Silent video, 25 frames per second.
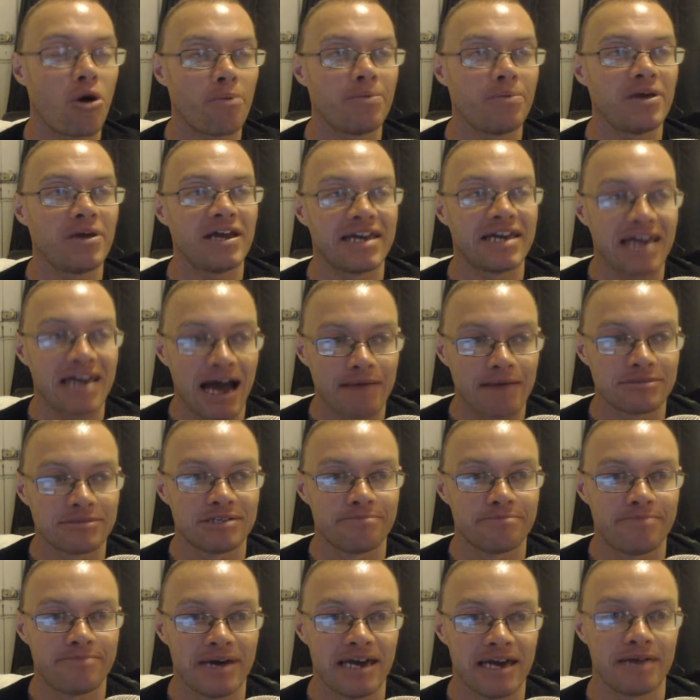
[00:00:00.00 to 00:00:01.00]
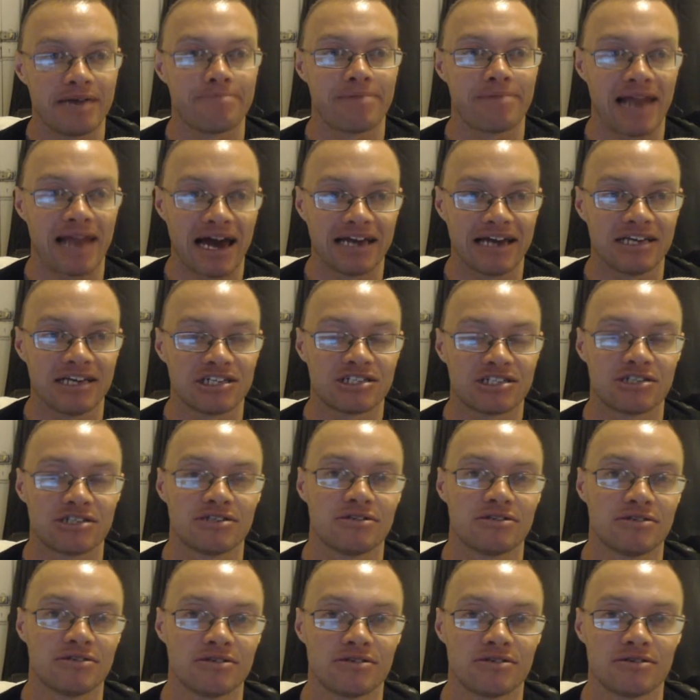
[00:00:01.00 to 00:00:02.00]
captain pick blanks
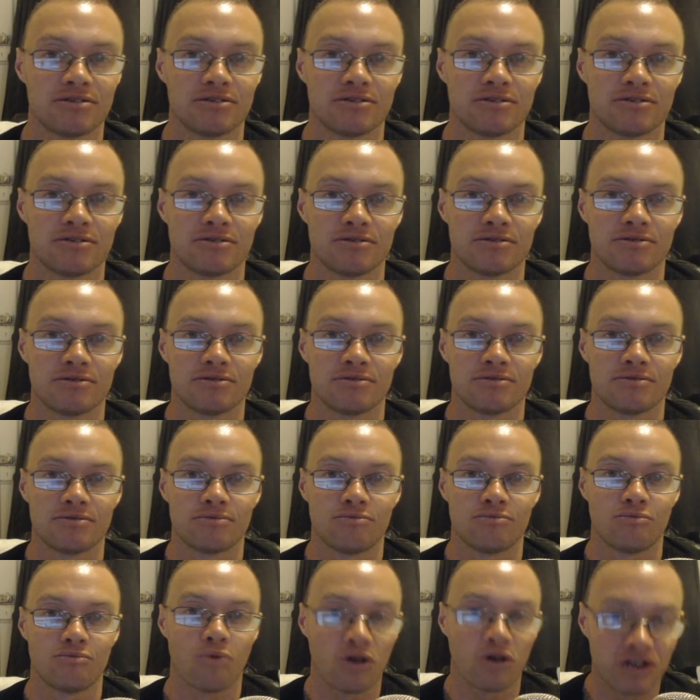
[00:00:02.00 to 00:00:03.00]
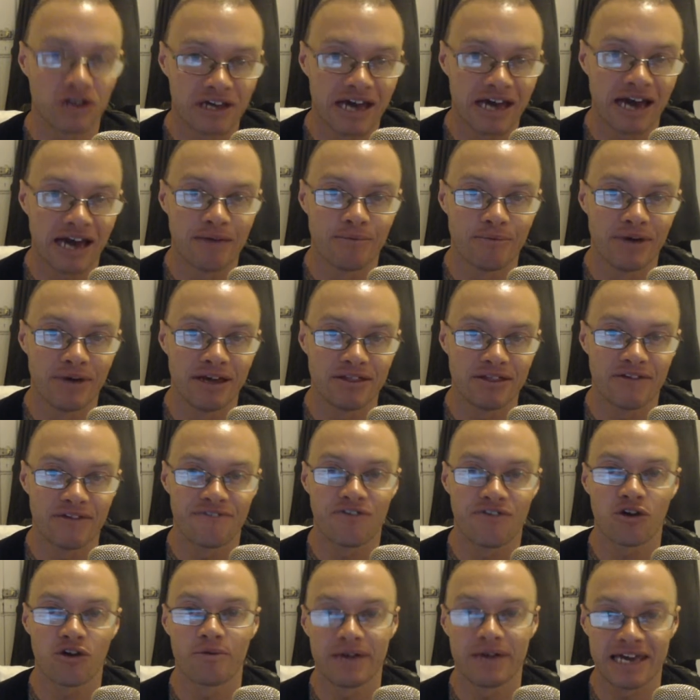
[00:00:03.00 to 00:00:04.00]
one game week, the
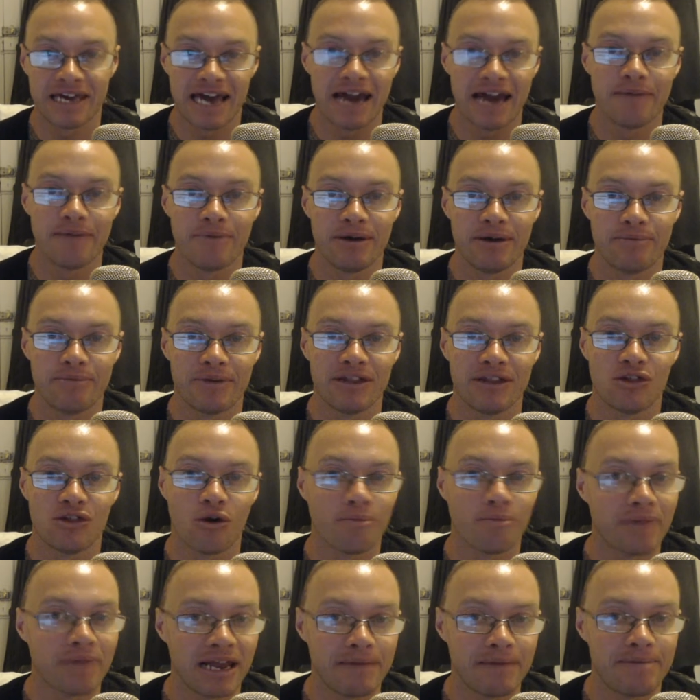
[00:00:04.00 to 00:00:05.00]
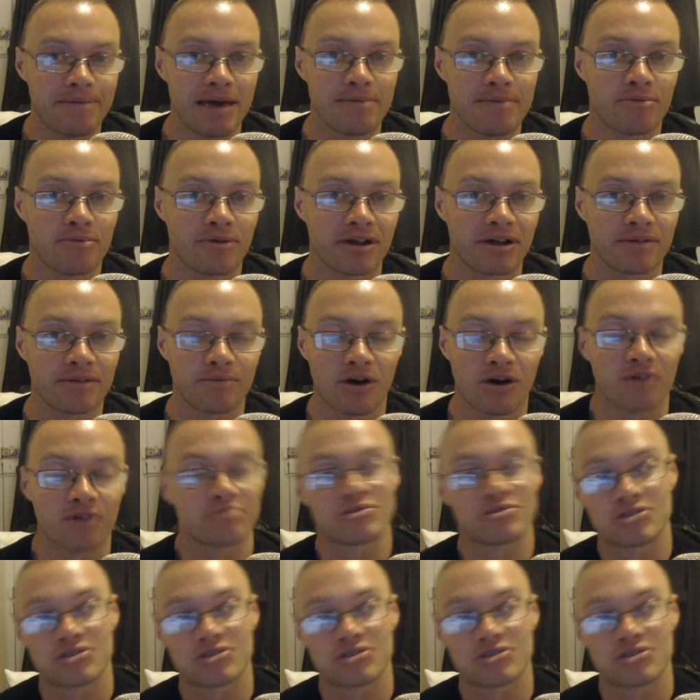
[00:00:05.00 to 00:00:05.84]
following game week when not many people are